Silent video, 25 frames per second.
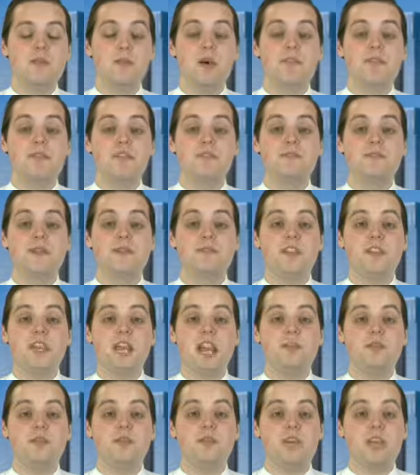above its
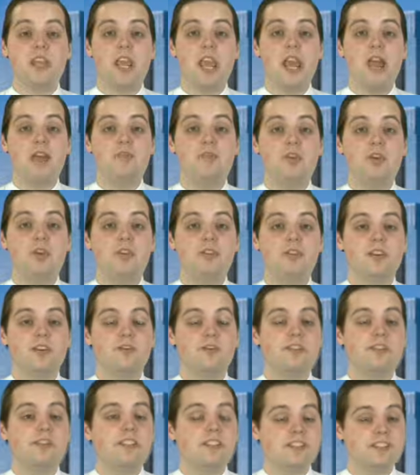fifty-day moving average
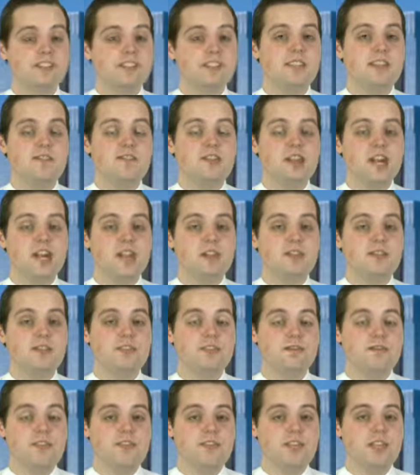of sixty-seven dollars
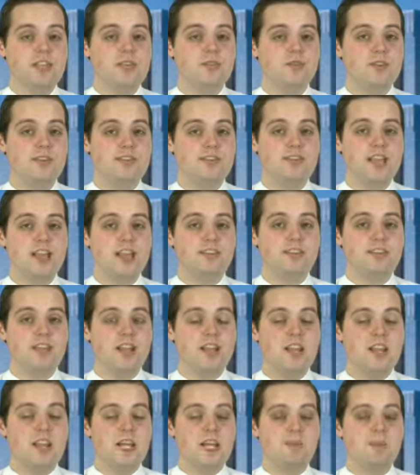and fifty-three cents
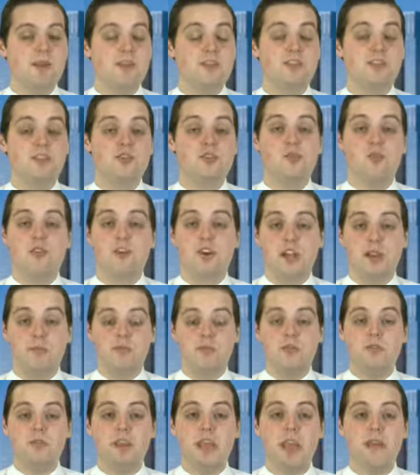and above its two hundred-day
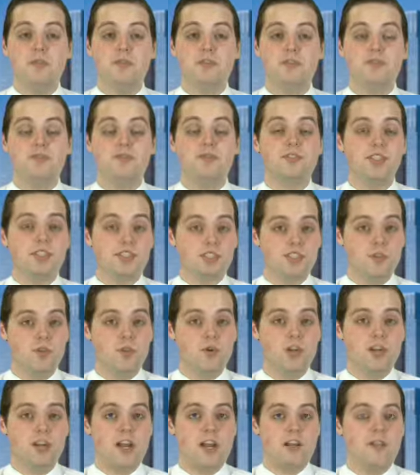moving average of
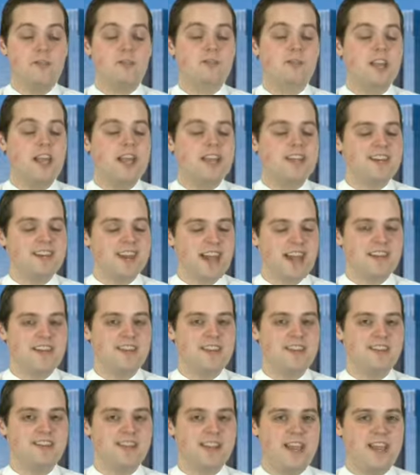sixty-one dollars and
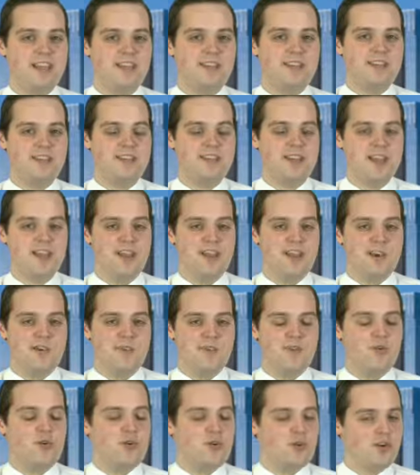ninety cents.
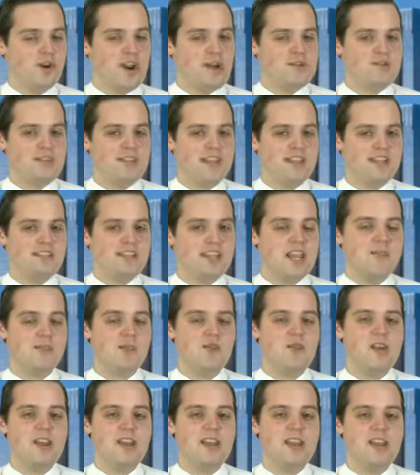For further updates, keep
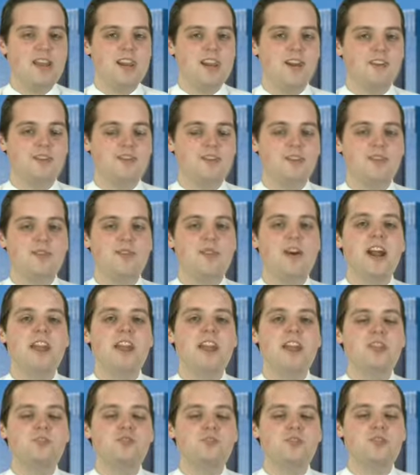it right here to the
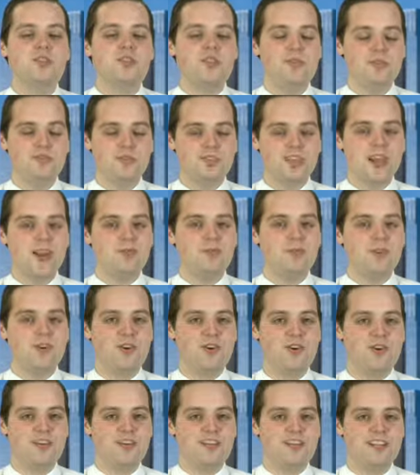Financial News
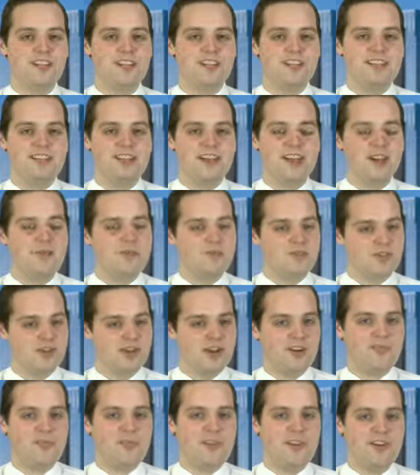Network. I'm
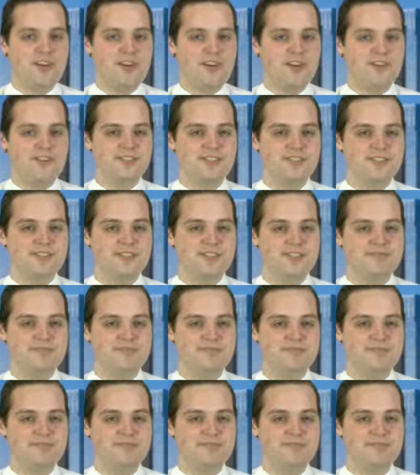Chuck Pierce.